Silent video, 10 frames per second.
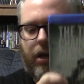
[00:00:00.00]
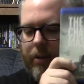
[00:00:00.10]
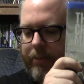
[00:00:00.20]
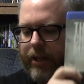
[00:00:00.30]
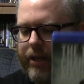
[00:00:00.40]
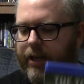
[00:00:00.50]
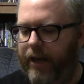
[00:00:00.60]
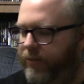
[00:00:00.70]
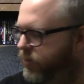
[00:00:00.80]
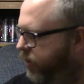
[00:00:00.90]
I'm glad to
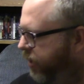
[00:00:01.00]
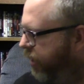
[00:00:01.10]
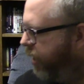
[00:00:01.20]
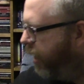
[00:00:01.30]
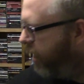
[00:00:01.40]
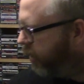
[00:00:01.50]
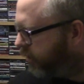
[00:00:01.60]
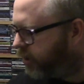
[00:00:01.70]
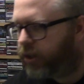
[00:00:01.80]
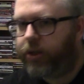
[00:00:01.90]
have this one. And
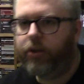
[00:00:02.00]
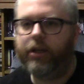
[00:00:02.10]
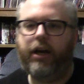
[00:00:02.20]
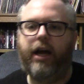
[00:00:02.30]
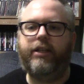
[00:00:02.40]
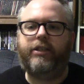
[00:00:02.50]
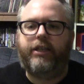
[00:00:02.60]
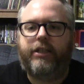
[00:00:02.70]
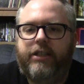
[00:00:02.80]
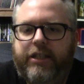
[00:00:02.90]
let's conclude the nineteen